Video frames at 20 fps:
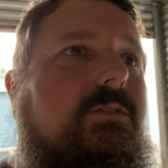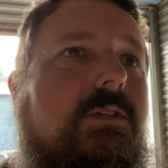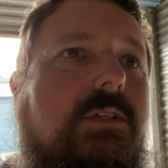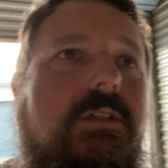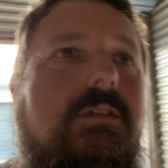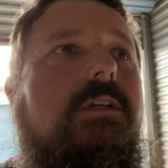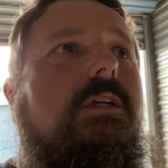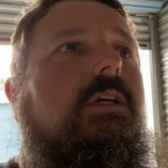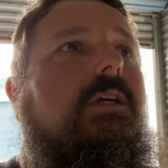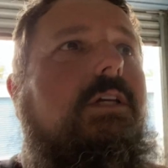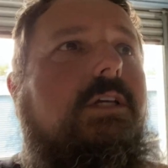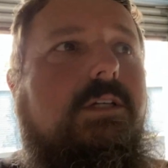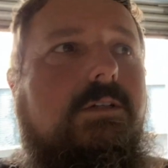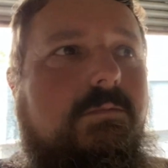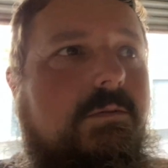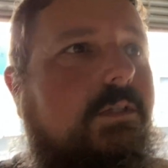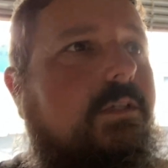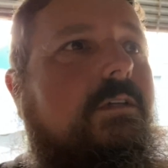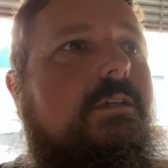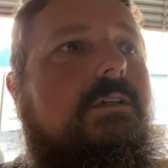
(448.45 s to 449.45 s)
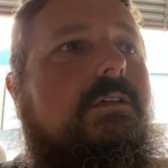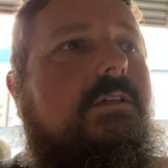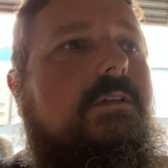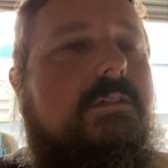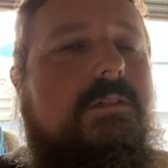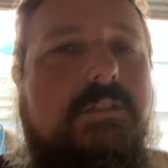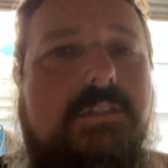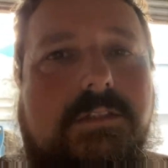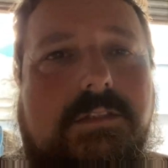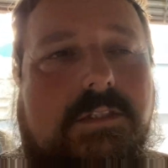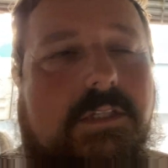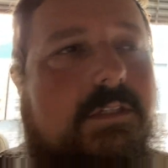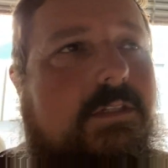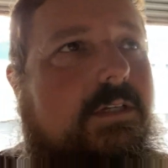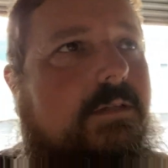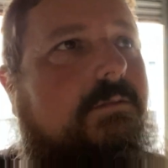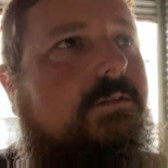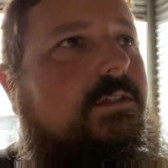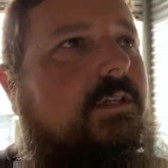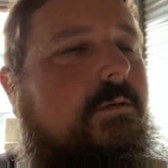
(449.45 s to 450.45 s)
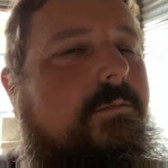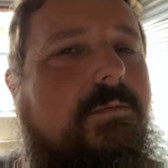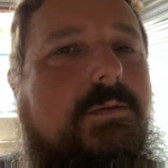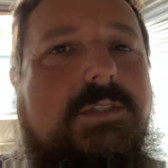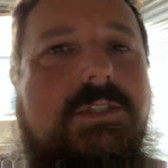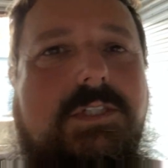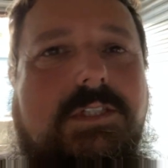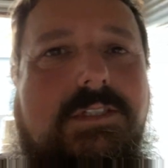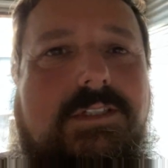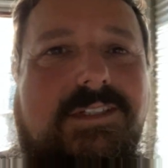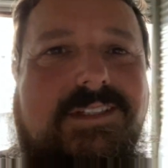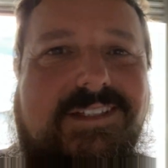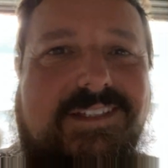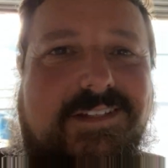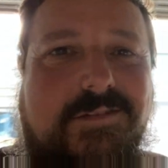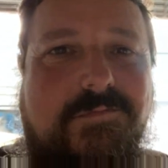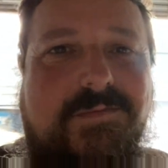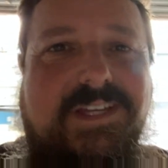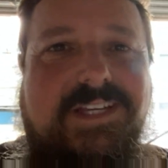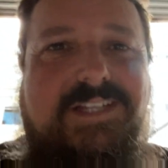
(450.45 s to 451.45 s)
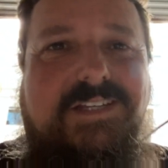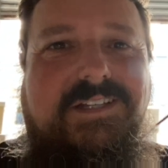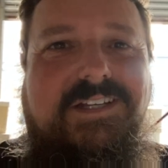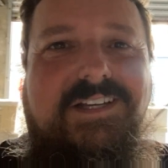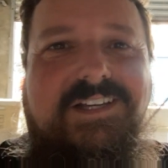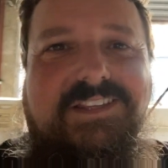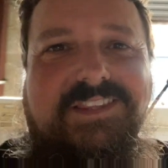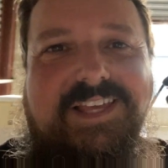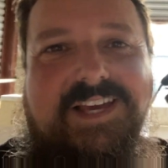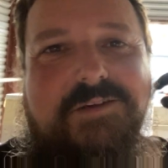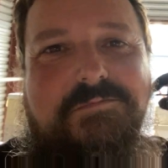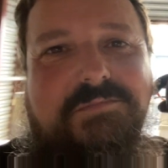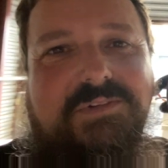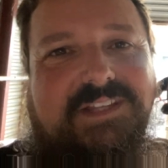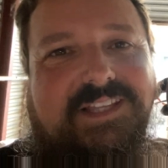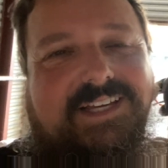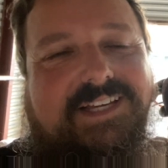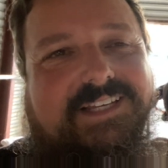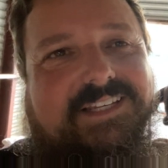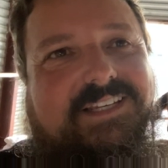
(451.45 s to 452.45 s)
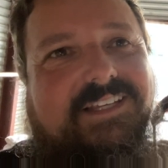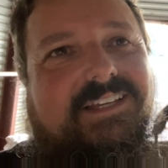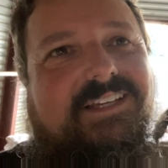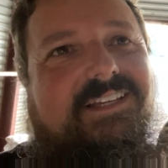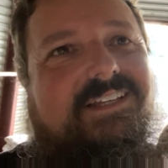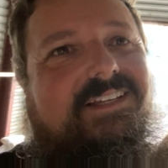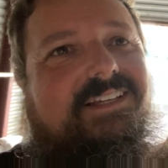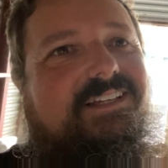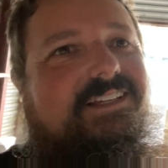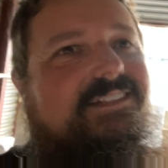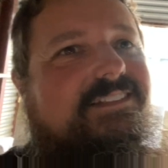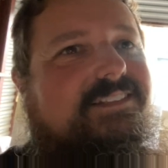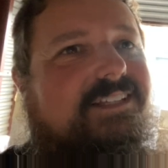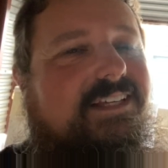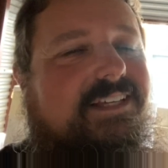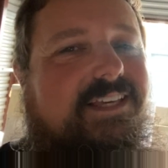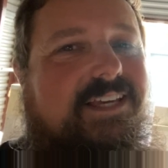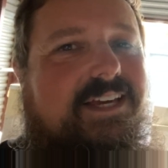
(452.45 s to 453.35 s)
trailer. Well, time to stop wishing and make that plan take